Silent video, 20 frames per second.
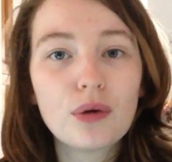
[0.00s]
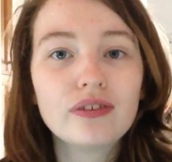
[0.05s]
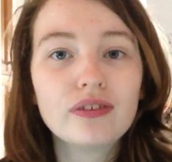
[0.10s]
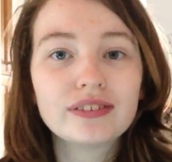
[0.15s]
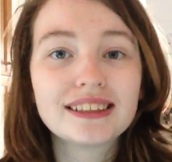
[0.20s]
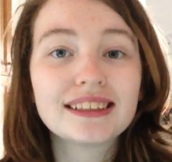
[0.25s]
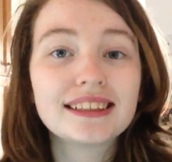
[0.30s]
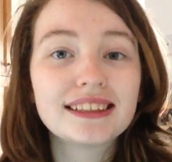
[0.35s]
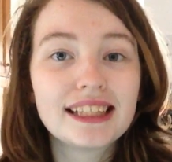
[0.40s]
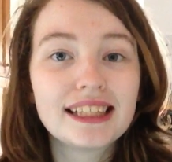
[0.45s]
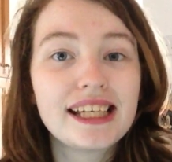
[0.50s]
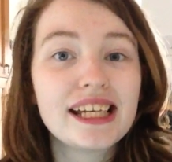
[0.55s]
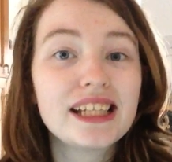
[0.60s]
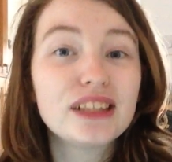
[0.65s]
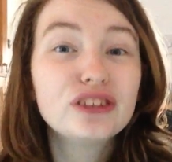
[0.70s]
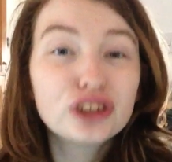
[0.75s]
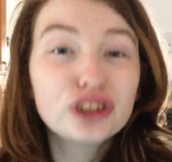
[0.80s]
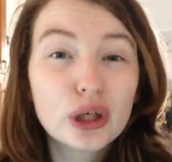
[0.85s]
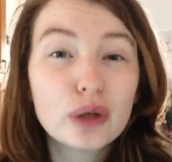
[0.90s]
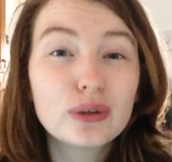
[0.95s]
often see
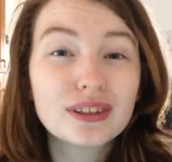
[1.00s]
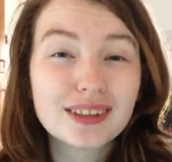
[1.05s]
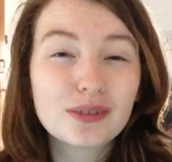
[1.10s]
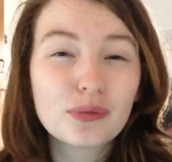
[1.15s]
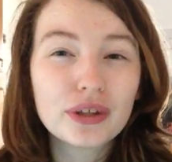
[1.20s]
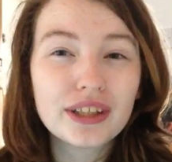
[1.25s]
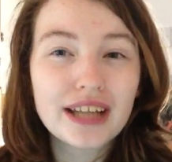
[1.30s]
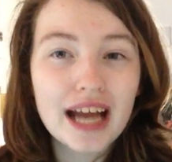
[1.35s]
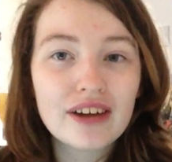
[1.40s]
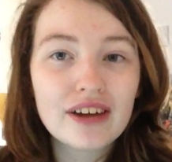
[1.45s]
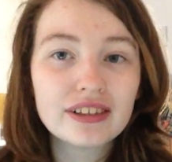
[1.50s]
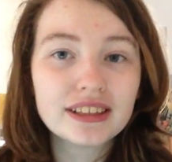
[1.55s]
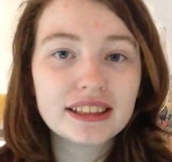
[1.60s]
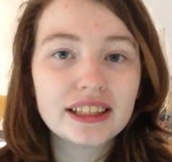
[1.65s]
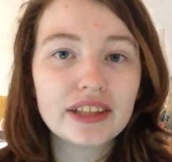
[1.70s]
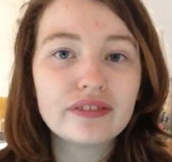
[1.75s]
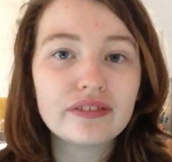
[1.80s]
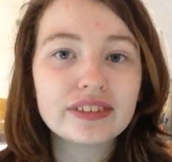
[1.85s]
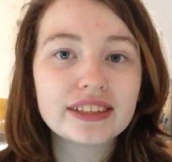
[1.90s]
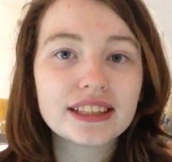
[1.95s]
in chosen one
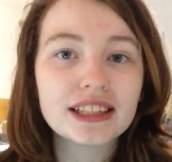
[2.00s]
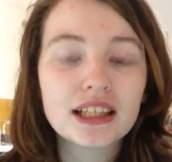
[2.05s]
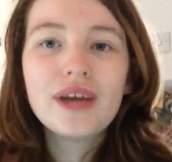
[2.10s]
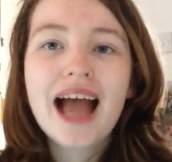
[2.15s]
narratives.